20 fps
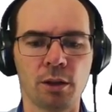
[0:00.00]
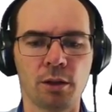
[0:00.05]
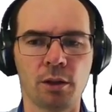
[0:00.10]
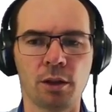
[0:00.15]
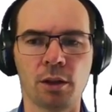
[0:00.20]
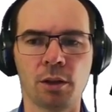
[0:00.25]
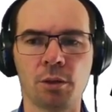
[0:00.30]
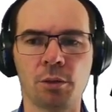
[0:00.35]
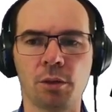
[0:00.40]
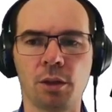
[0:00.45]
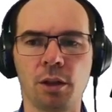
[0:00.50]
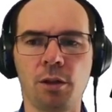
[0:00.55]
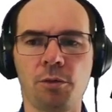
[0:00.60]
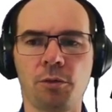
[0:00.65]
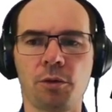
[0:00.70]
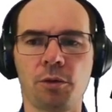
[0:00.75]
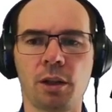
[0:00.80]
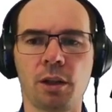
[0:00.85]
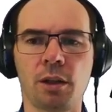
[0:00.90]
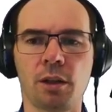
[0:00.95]
Now,
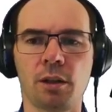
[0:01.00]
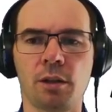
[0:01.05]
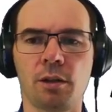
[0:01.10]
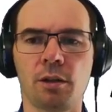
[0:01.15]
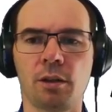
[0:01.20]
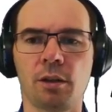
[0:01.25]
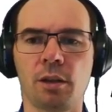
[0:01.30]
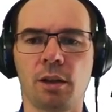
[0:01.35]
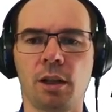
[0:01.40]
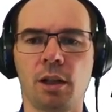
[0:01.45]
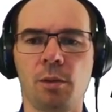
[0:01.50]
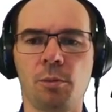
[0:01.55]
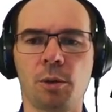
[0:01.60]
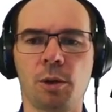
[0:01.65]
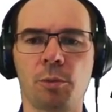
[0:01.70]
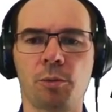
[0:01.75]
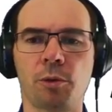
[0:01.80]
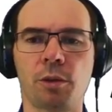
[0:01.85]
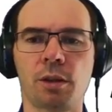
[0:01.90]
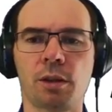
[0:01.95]
if I came
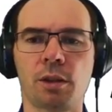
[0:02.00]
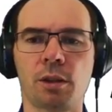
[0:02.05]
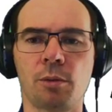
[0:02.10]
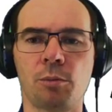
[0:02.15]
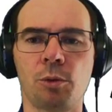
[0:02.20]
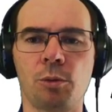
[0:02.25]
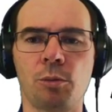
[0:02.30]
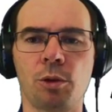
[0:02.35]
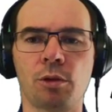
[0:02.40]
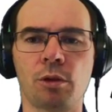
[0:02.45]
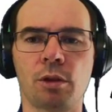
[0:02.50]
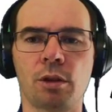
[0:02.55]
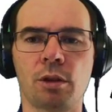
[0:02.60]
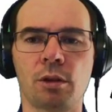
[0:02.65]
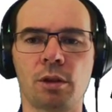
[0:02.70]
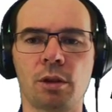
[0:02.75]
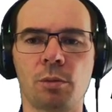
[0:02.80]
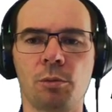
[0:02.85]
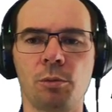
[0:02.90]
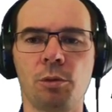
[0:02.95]
up with some numerical
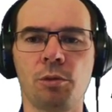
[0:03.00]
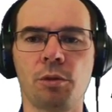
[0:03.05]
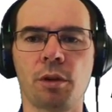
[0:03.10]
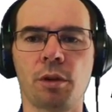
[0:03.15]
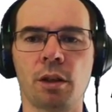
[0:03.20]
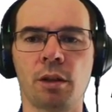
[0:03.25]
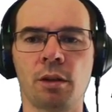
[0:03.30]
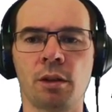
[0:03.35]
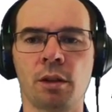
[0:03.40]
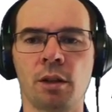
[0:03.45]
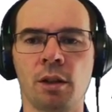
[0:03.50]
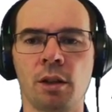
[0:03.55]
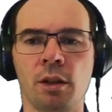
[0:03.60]
smoothing